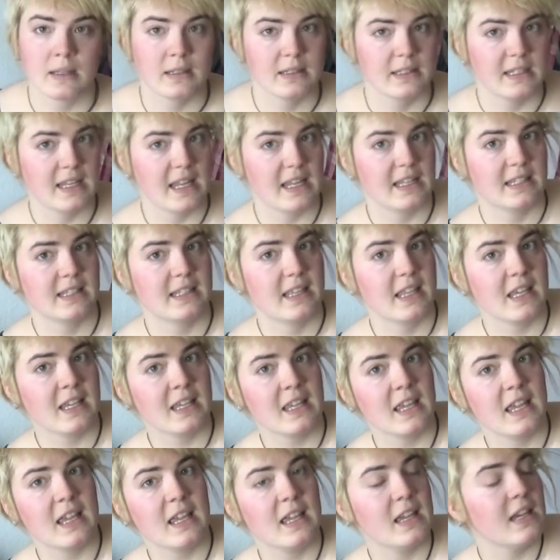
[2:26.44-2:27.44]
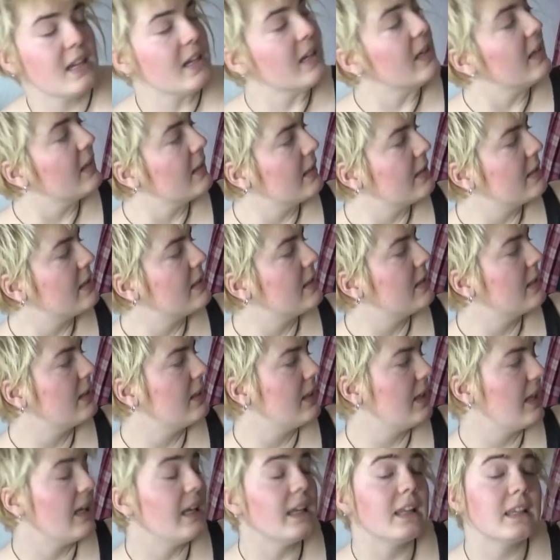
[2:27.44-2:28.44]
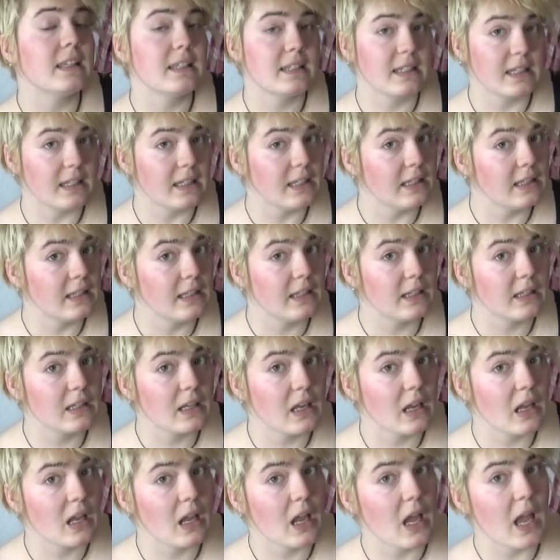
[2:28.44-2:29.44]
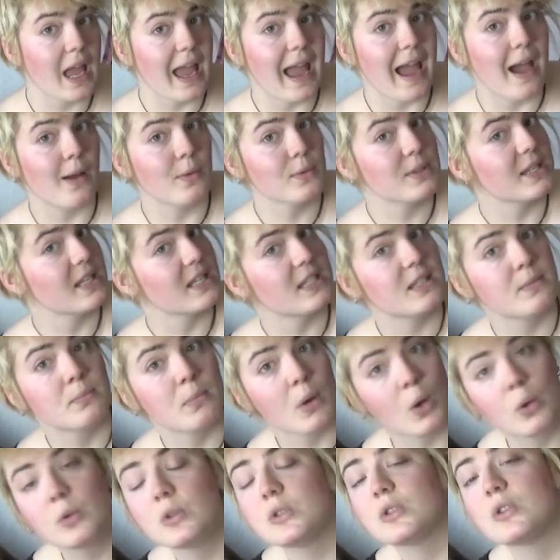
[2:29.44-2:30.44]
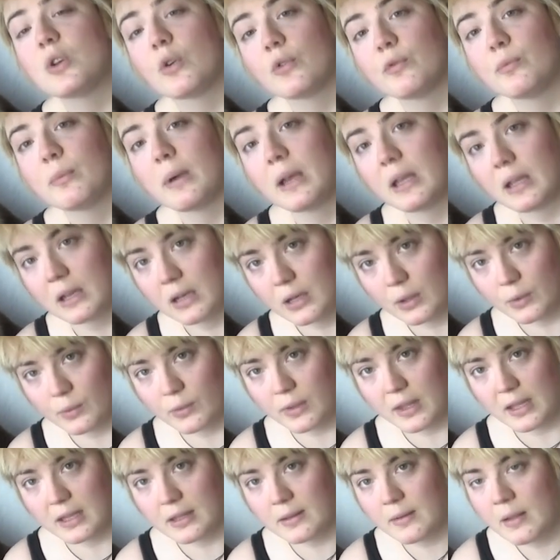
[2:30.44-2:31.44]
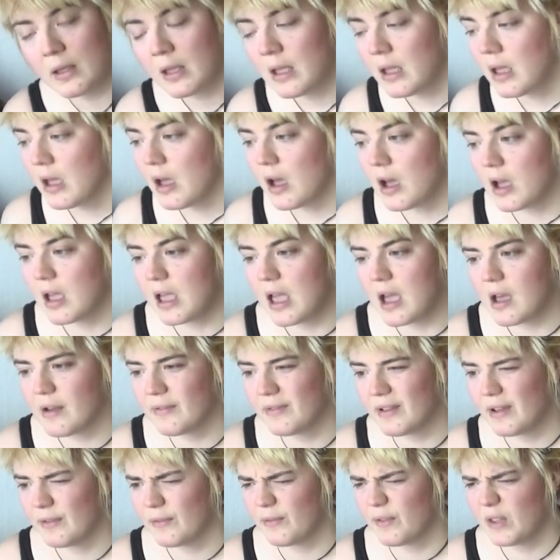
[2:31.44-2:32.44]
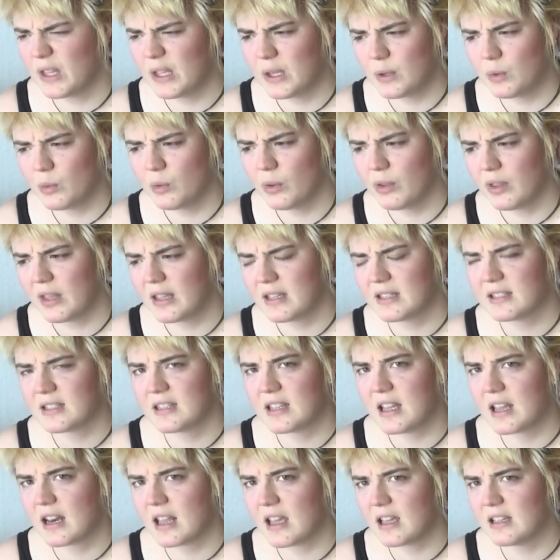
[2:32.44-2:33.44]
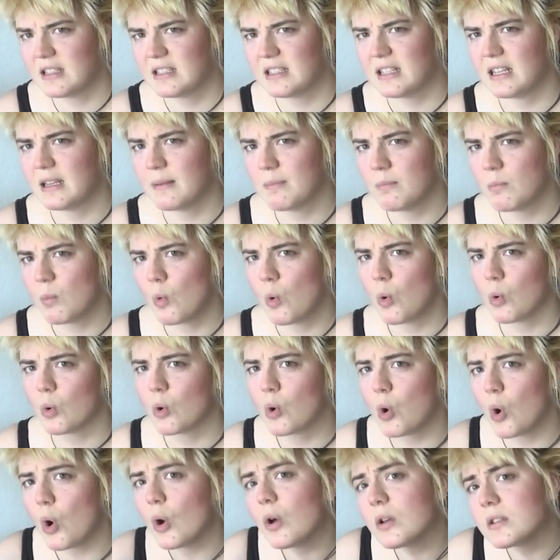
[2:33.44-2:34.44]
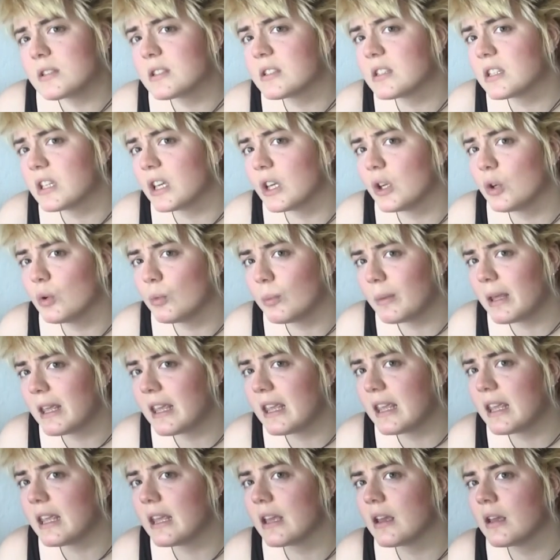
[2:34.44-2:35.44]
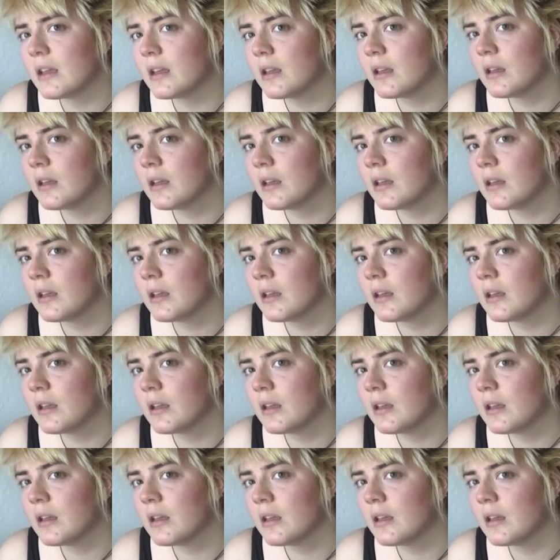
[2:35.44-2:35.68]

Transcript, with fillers: This thing here Indeed houses most of my clothing. I have a few things that I deem more costumey